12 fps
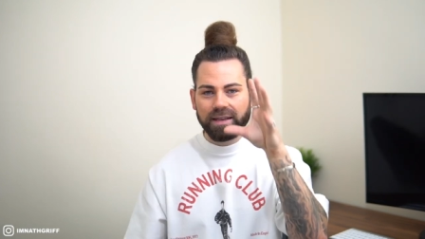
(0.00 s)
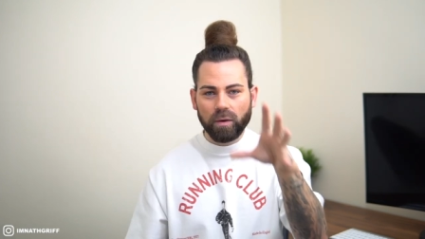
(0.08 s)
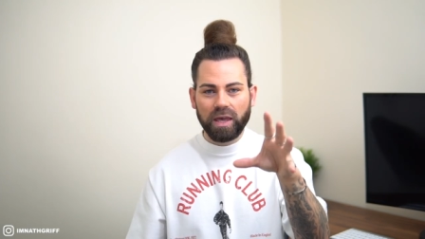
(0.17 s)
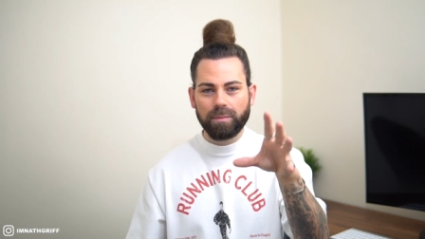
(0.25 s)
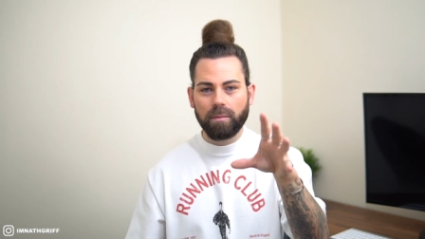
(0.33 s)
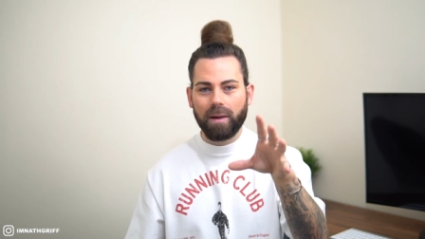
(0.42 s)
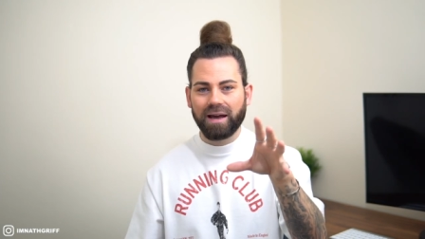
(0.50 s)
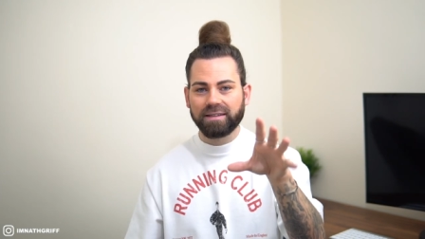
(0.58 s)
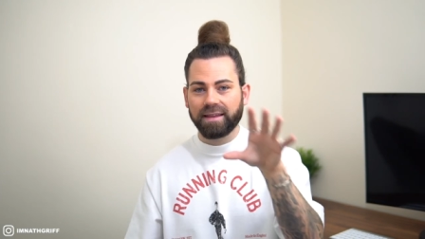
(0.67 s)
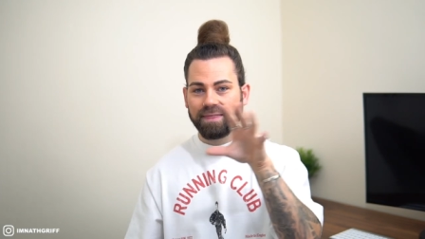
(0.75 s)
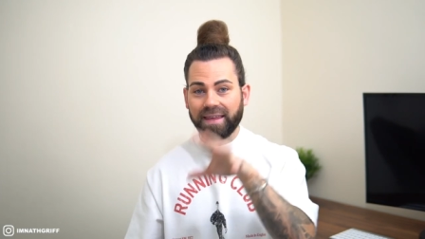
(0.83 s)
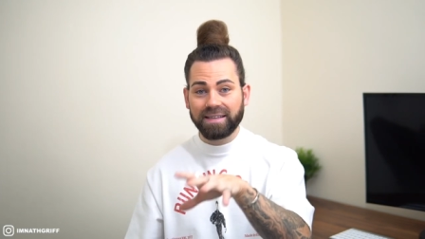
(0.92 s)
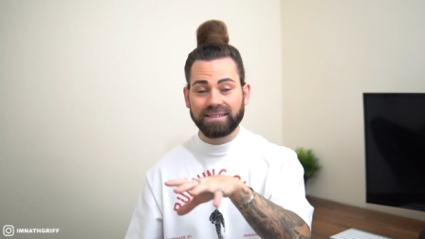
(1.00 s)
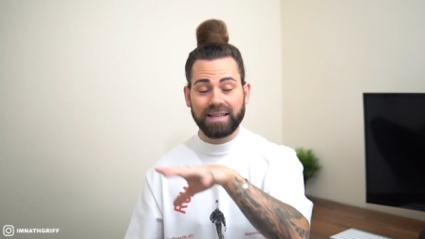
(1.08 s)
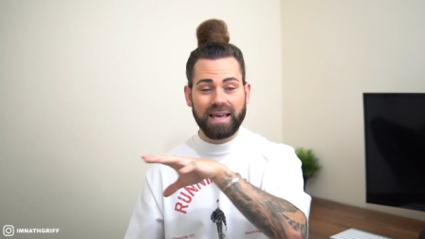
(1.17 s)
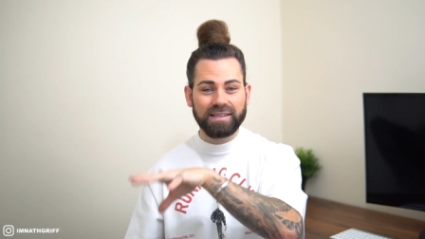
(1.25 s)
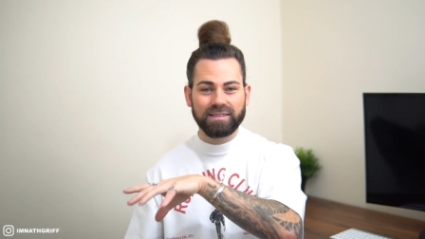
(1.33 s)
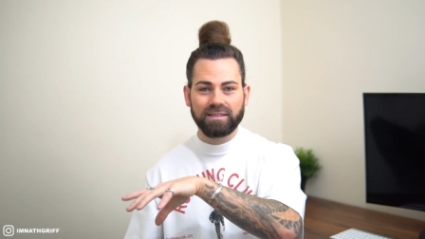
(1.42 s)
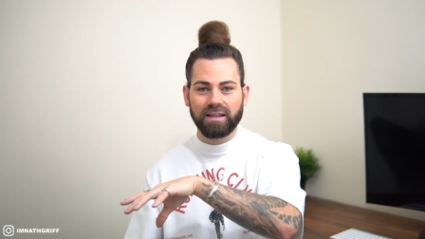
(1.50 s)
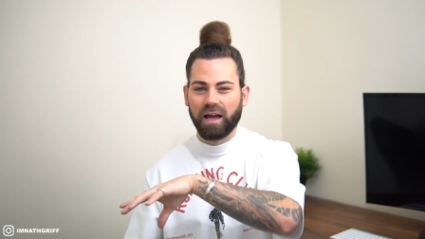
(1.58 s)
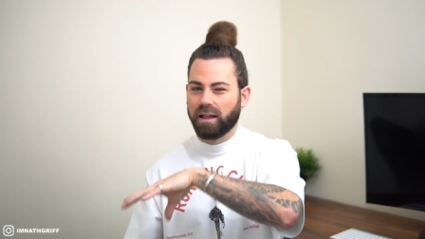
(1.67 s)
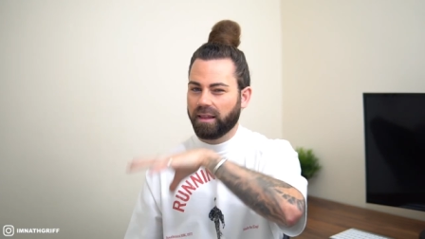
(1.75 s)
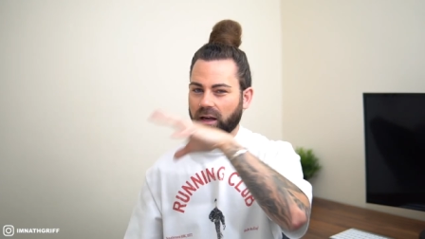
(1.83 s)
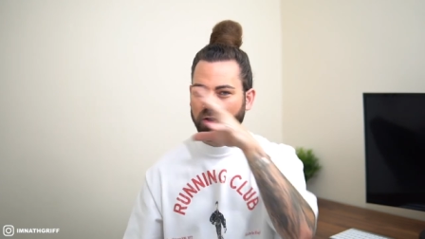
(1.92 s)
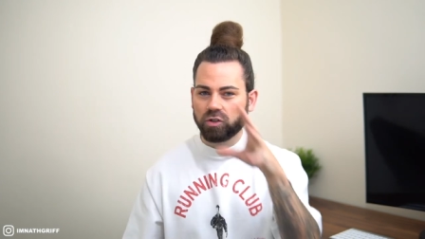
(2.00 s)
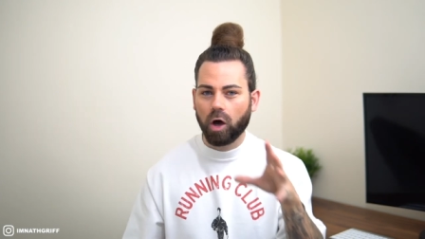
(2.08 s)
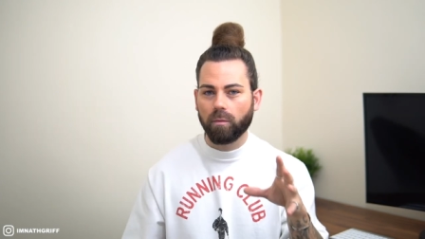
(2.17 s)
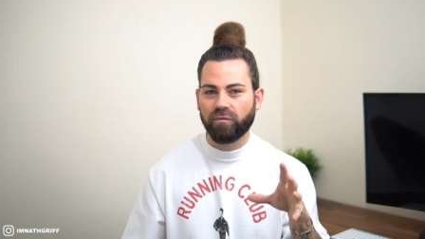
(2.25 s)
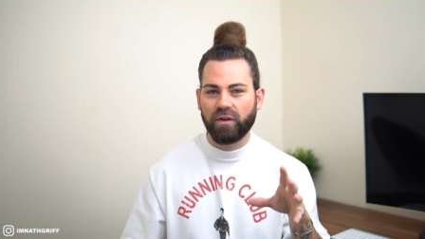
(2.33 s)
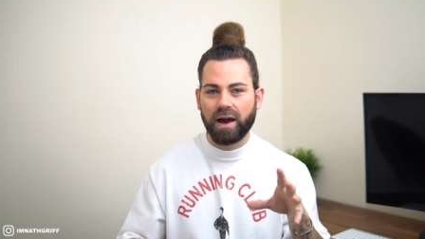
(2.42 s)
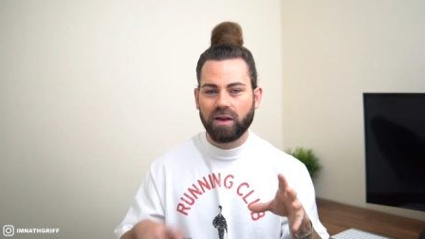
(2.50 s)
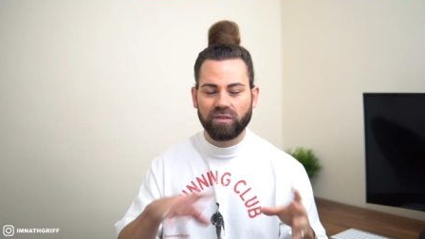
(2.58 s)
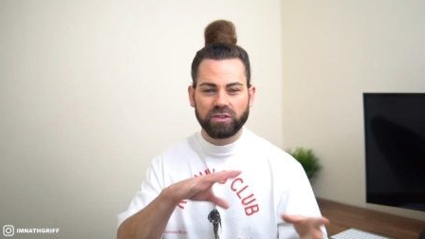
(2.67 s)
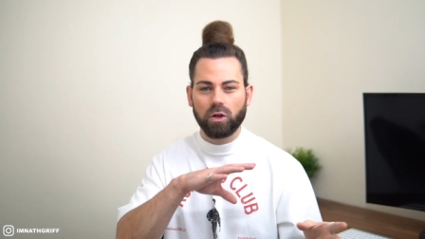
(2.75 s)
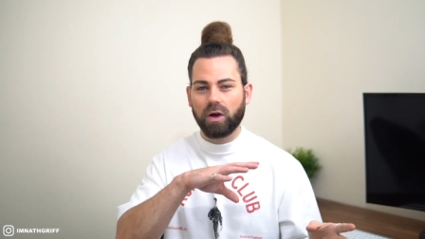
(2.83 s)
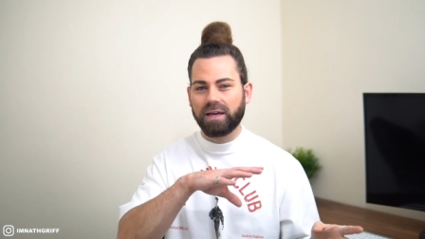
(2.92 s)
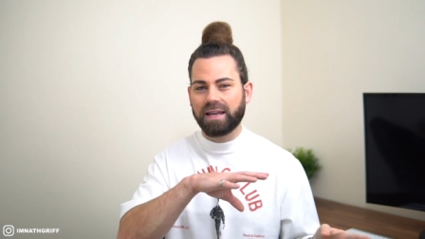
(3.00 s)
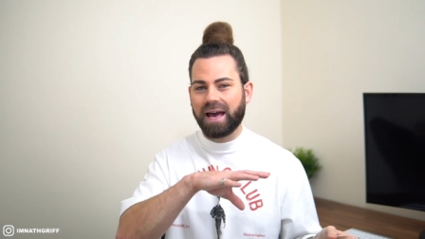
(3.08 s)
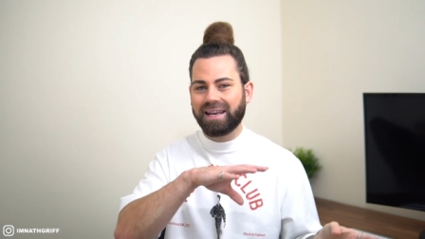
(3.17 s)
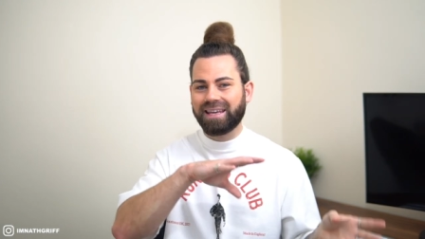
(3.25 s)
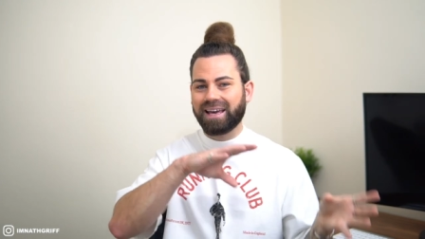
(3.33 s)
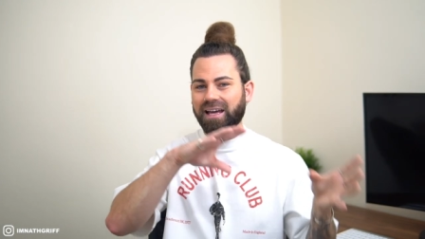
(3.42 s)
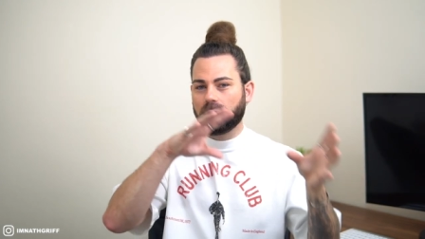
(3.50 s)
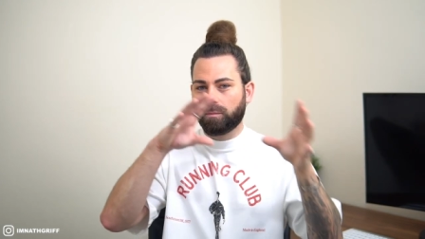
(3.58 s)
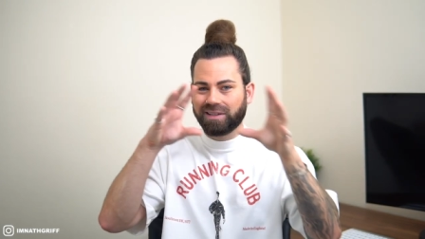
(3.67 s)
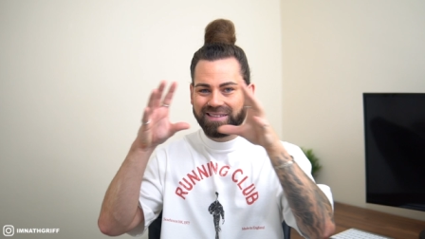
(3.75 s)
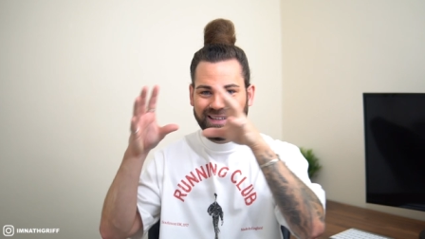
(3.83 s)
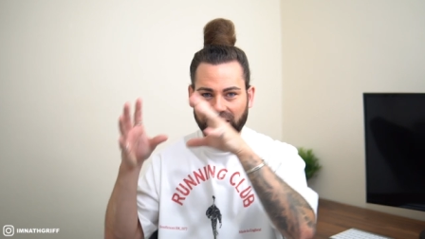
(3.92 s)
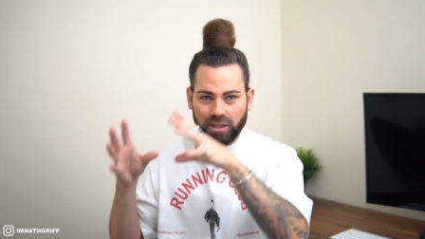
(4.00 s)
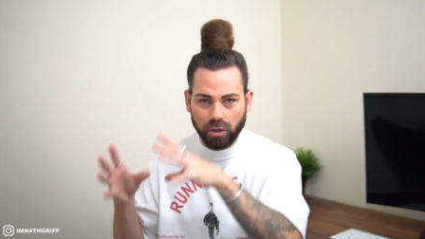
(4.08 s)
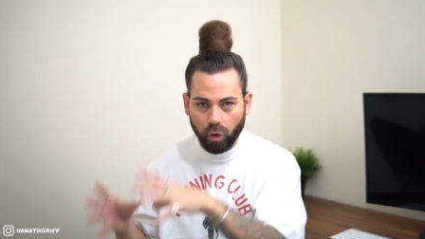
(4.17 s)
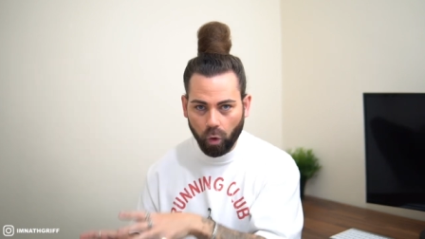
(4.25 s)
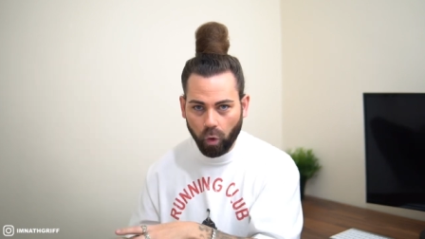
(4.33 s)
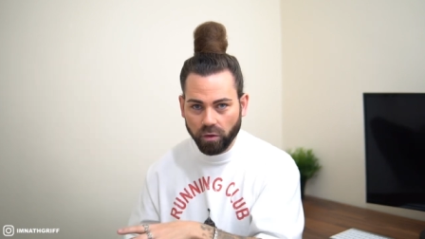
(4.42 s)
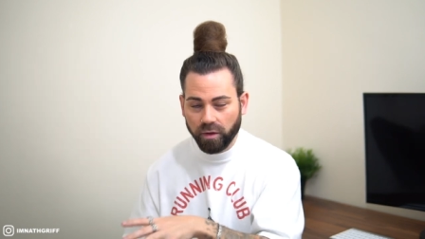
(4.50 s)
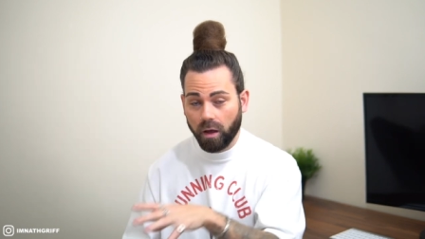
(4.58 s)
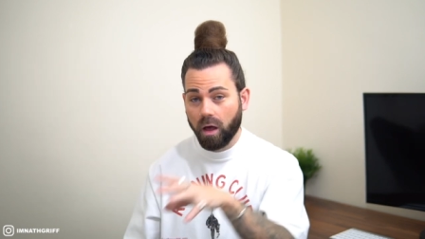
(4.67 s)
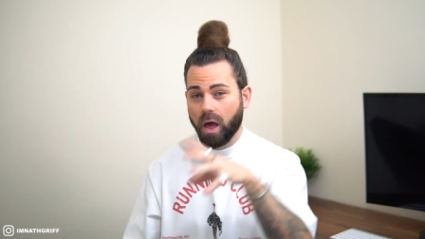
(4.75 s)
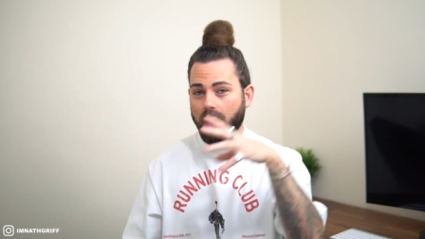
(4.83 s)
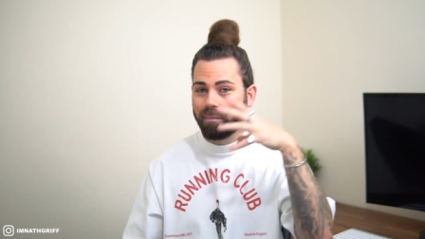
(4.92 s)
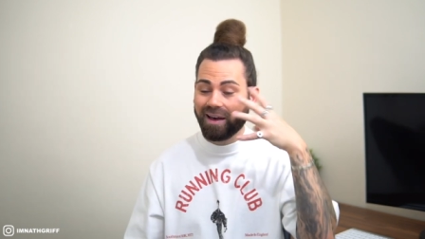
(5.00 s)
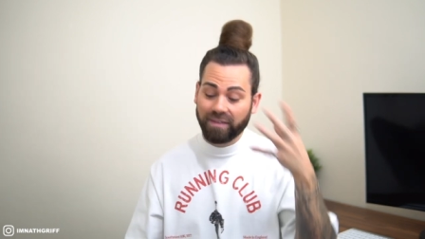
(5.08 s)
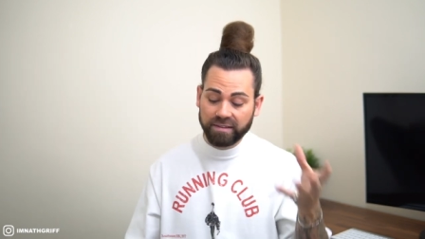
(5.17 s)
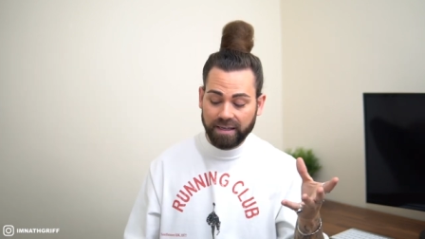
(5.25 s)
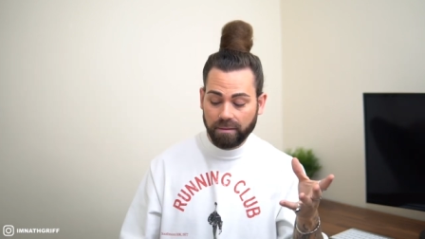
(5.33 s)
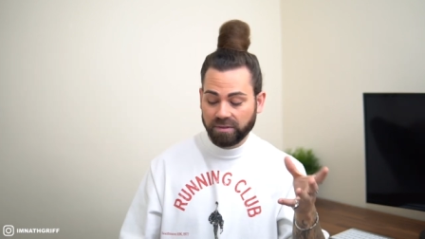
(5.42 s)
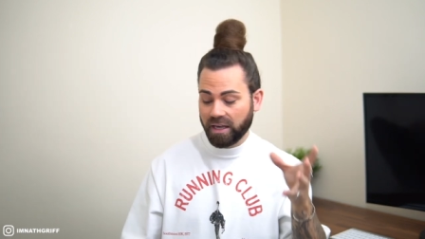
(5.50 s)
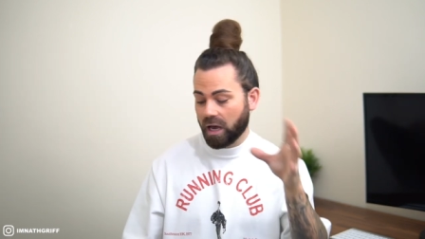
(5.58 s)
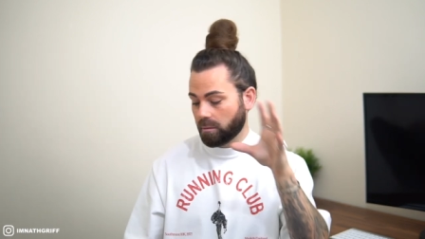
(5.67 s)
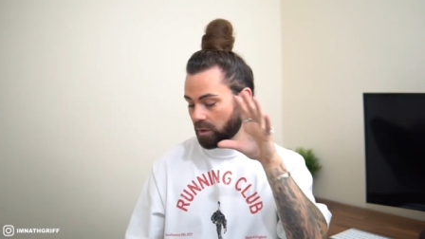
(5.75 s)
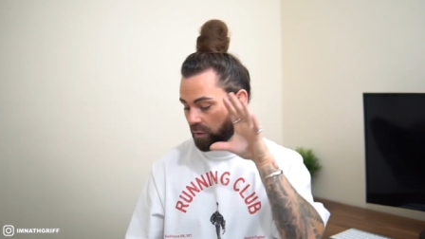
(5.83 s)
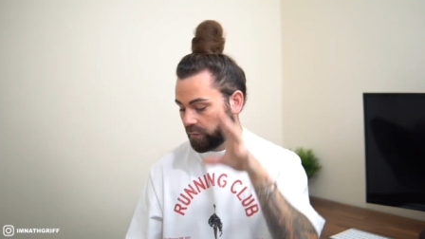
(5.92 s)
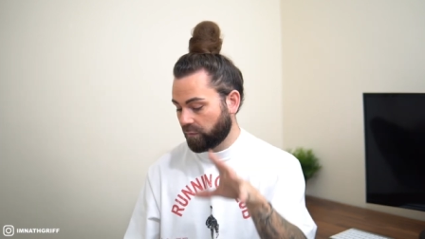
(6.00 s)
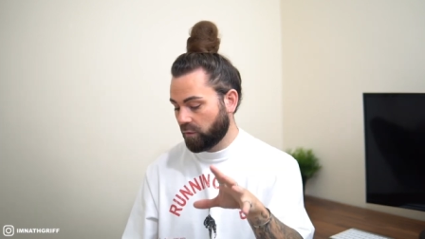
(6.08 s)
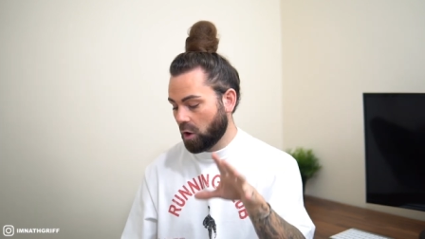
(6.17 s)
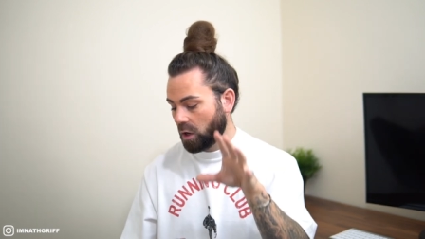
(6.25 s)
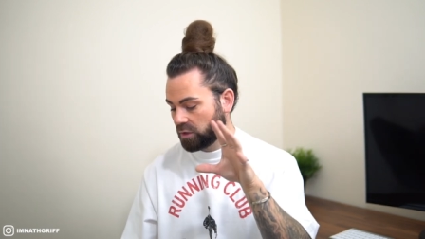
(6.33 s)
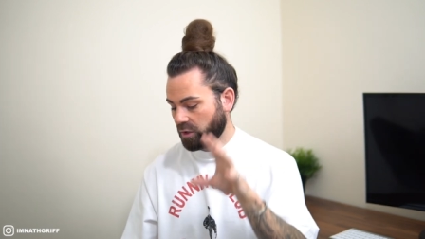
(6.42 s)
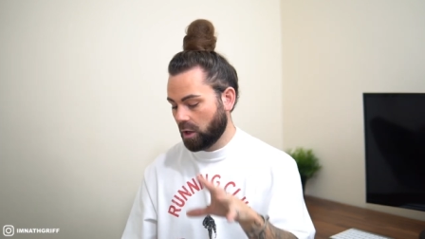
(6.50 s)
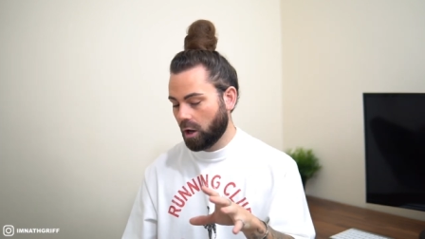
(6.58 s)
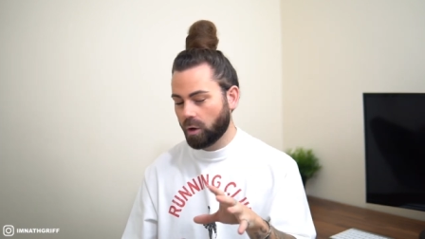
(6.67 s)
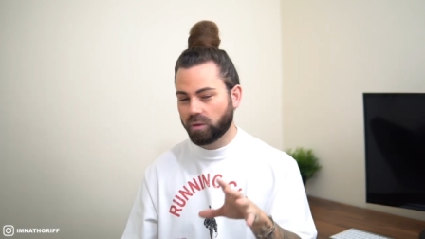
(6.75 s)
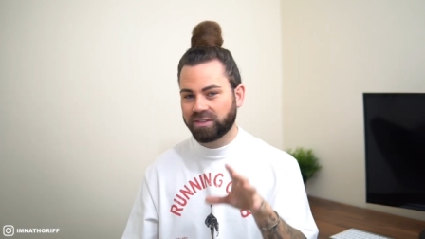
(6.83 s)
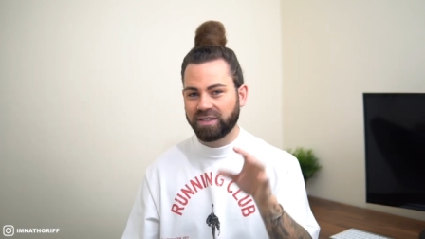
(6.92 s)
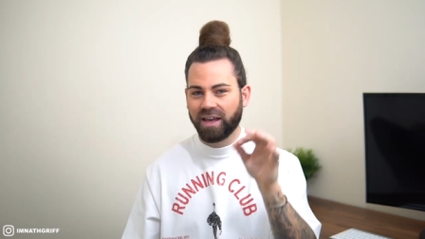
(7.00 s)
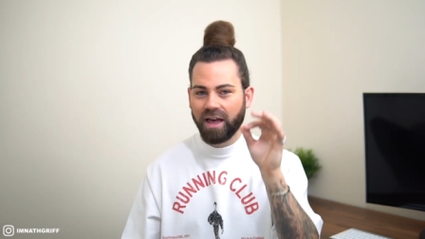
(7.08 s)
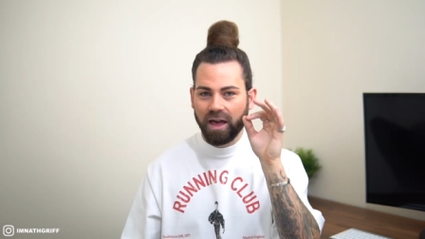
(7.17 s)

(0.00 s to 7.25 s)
Now keep in mind, this isn't like a top five, it's not in any kind of particular order, but at the same time, the first coat